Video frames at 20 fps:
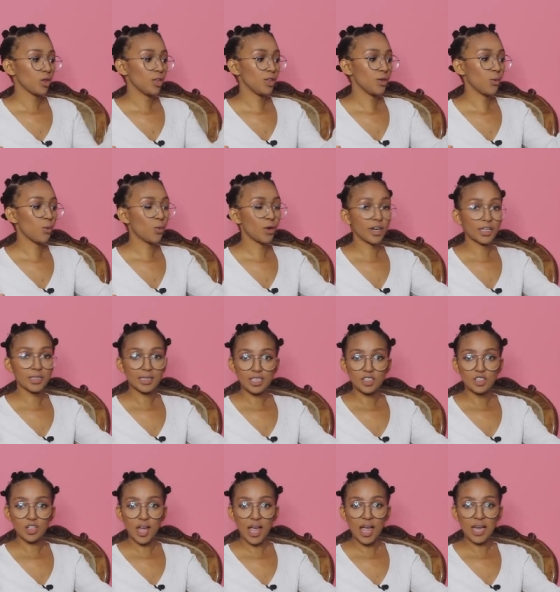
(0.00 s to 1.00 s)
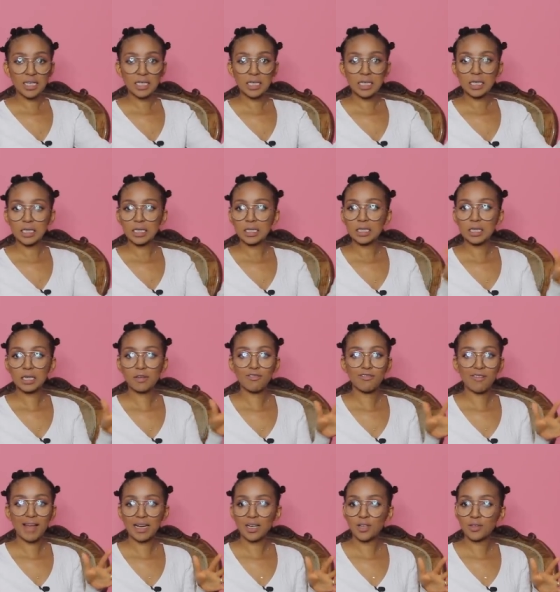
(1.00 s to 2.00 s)
The work that you hand in, the
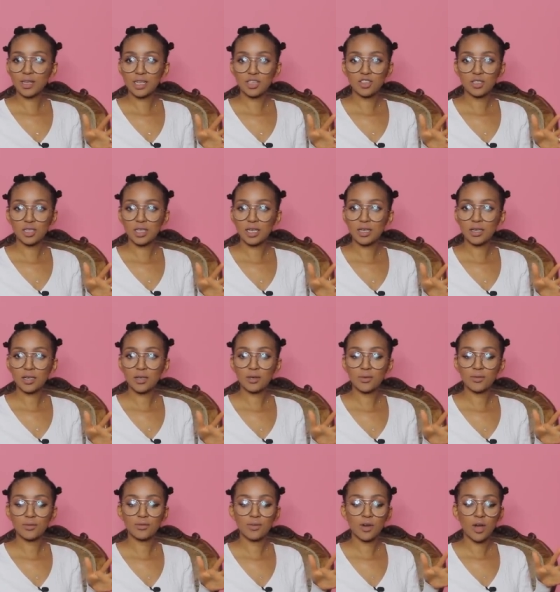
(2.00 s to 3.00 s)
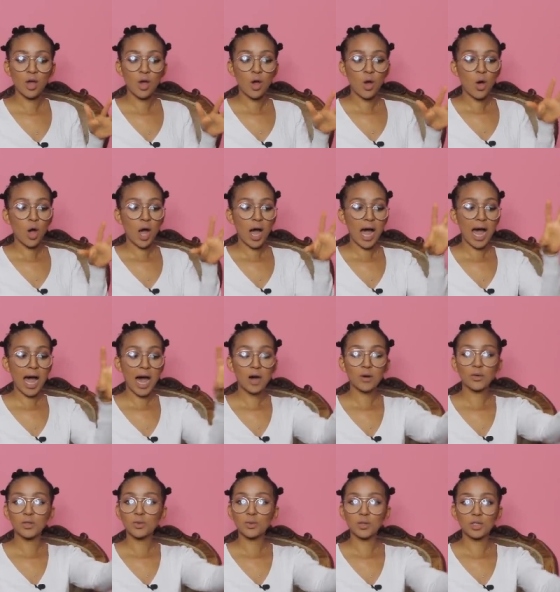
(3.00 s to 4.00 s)
value that you give,
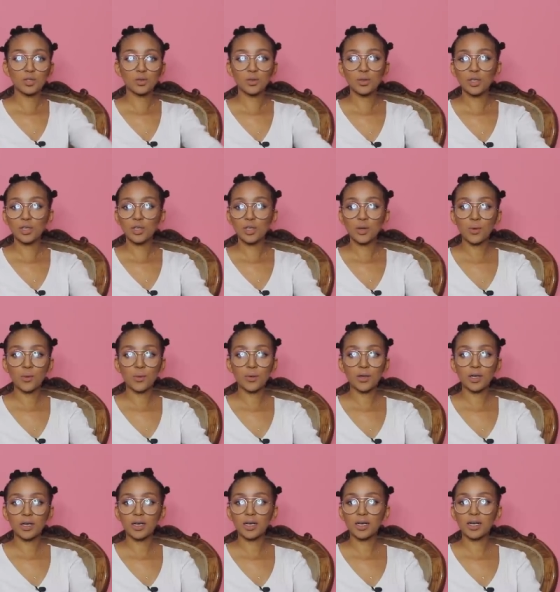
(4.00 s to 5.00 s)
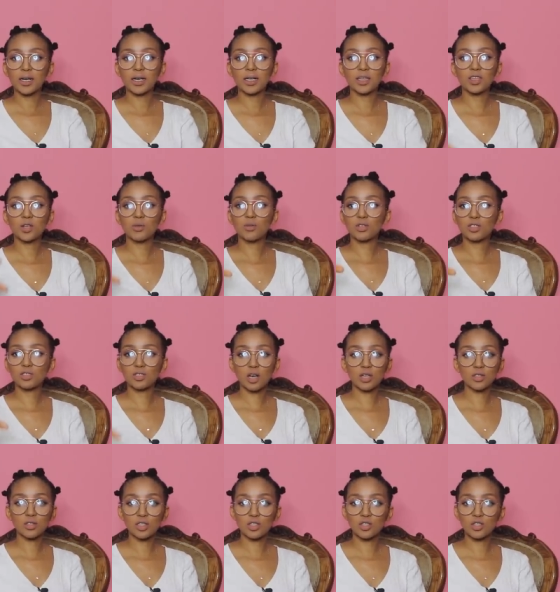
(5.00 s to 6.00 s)
how you are doing your work, the
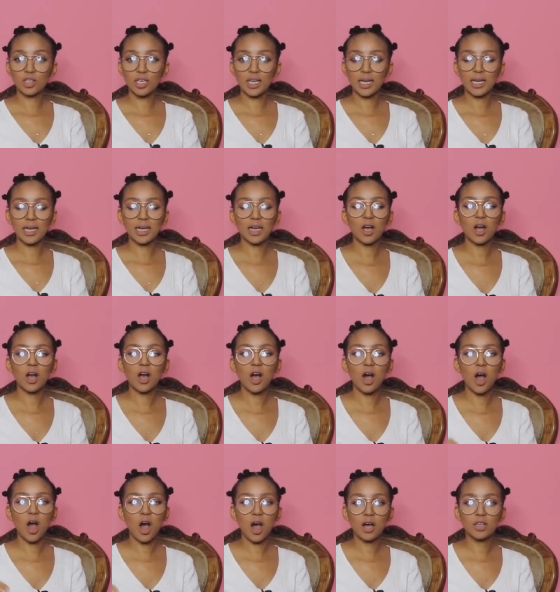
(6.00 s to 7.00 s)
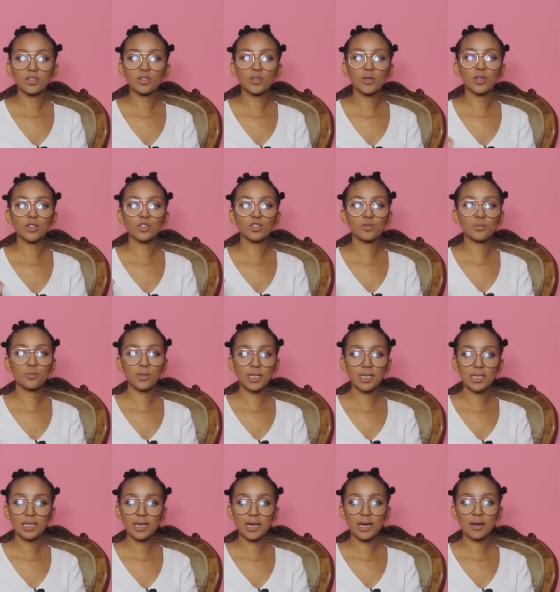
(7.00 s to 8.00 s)
results that you're getting aren't going to
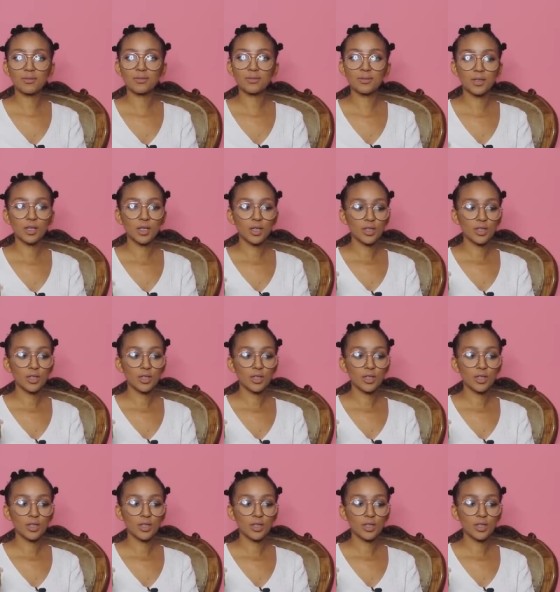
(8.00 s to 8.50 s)
be enough